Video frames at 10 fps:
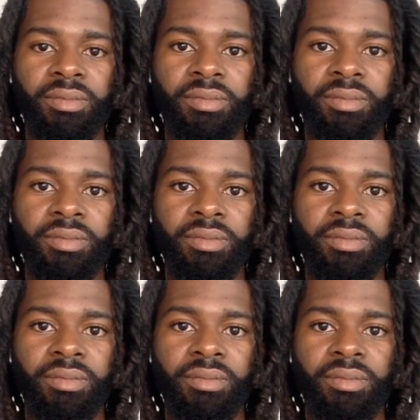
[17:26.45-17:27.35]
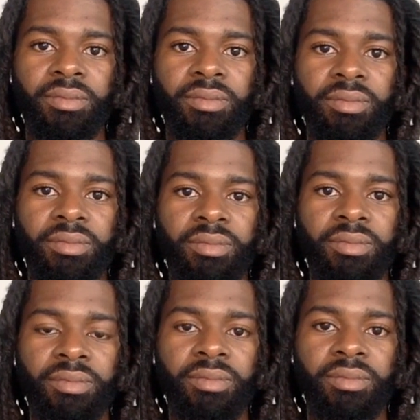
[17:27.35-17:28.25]

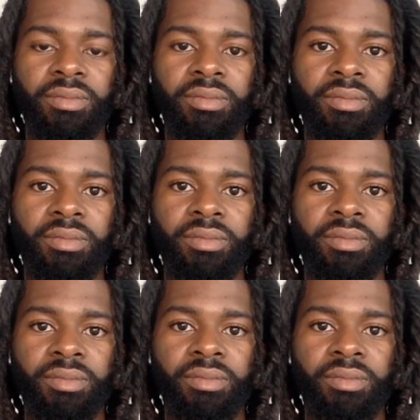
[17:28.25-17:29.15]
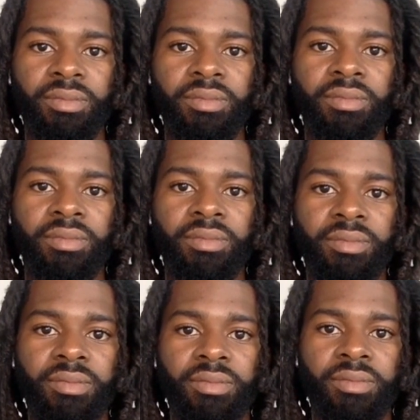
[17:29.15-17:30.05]

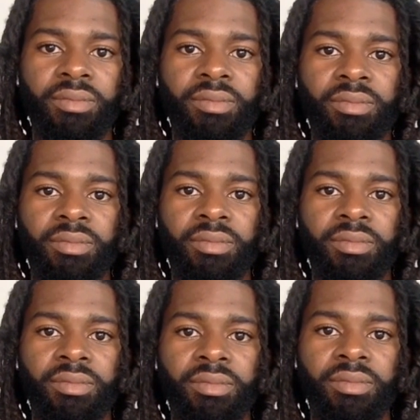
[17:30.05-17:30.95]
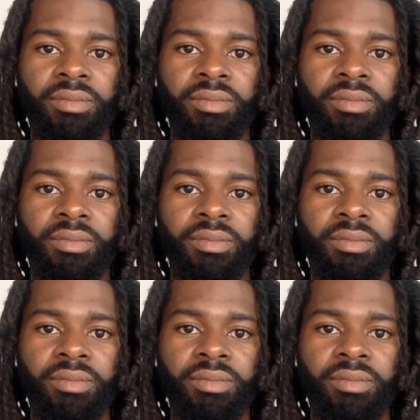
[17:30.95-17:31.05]
[no speech]